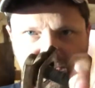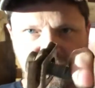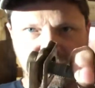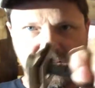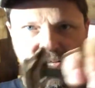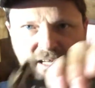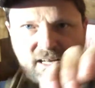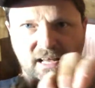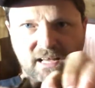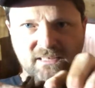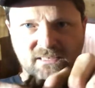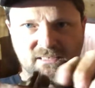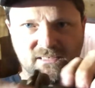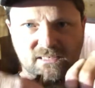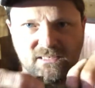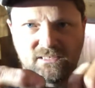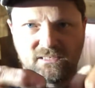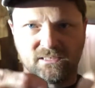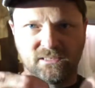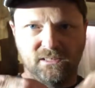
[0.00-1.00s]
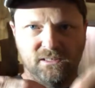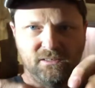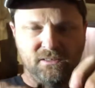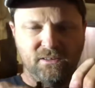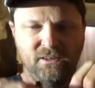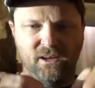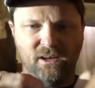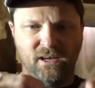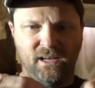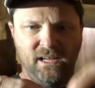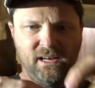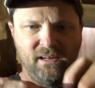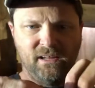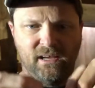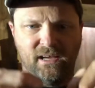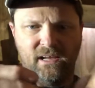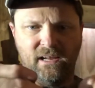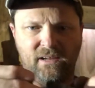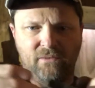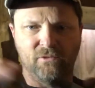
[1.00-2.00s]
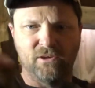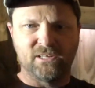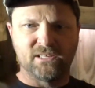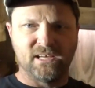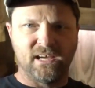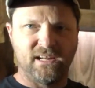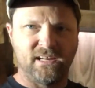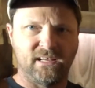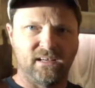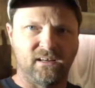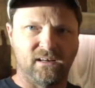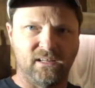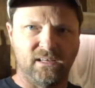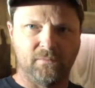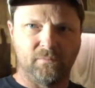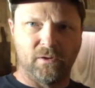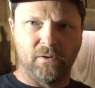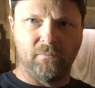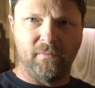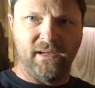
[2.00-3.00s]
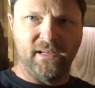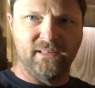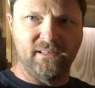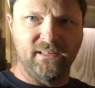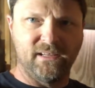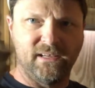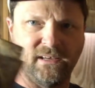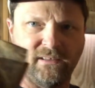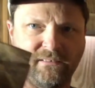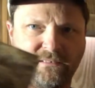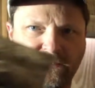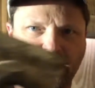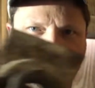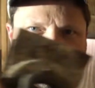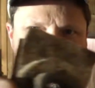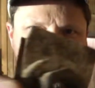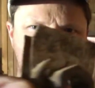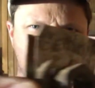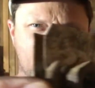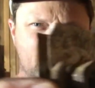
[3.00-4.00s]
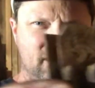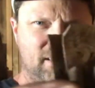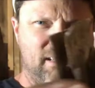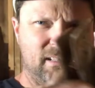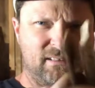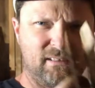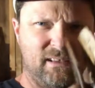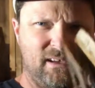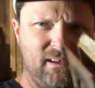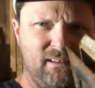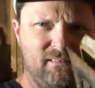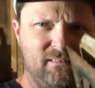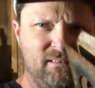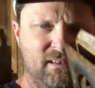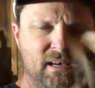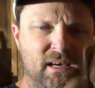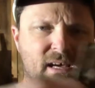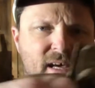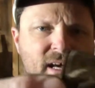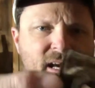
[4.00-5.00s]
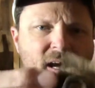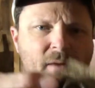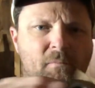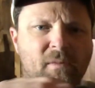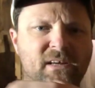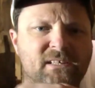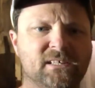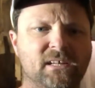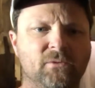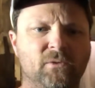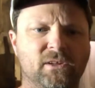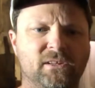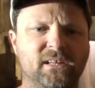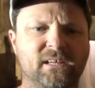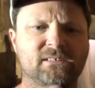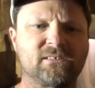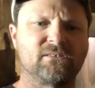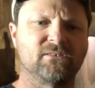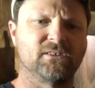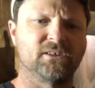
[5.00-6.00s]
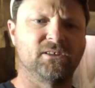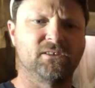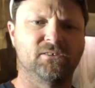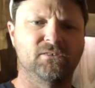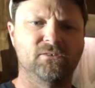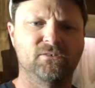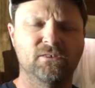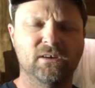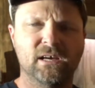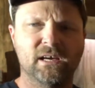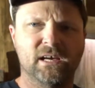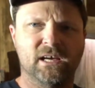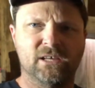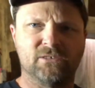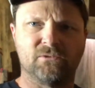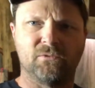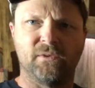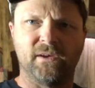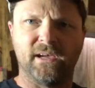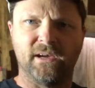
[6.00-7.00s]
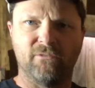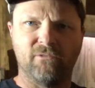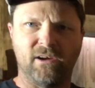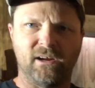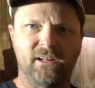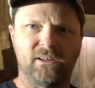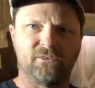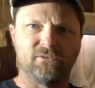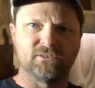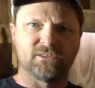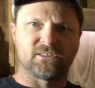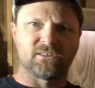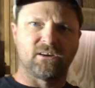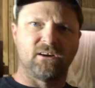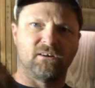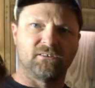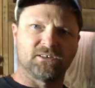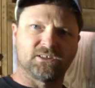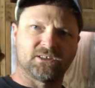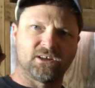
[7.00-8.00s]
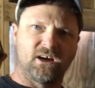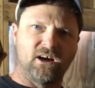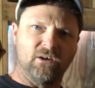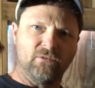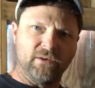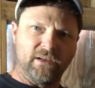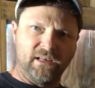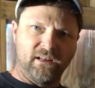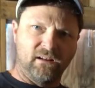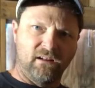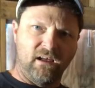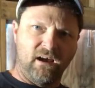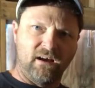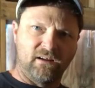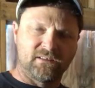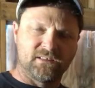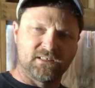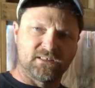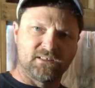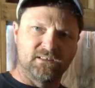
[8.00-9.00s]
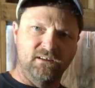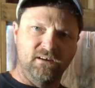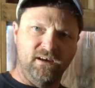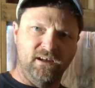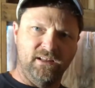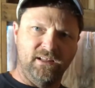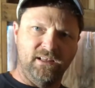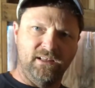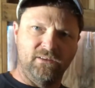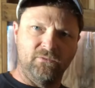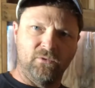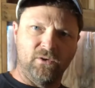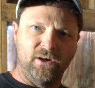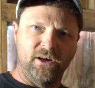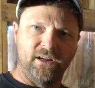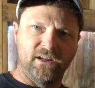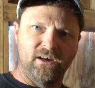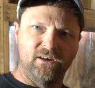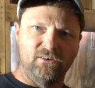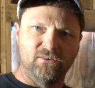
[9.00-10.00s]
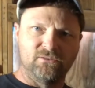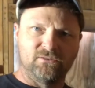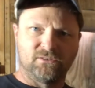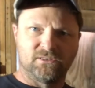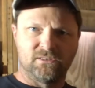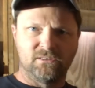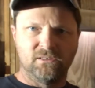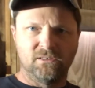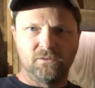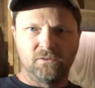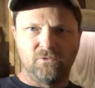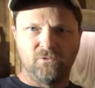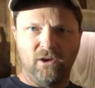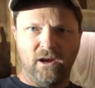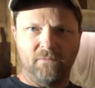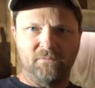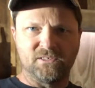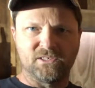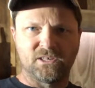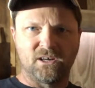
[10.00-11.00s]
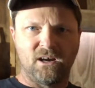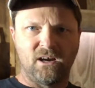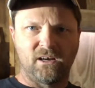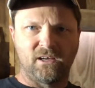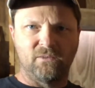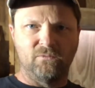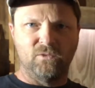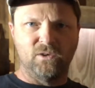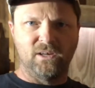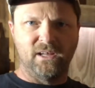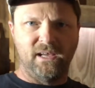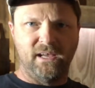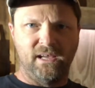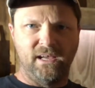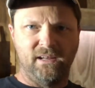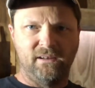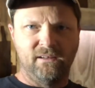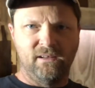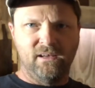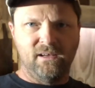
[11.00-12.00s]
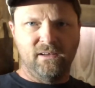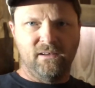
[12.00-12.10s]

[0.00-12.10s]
see it has the nut and a retaining clip are made together. See it like that? And basically what that's going to do is when we get ready to install the shock, we can lock this nut into where it goes, grab the shock in one hand,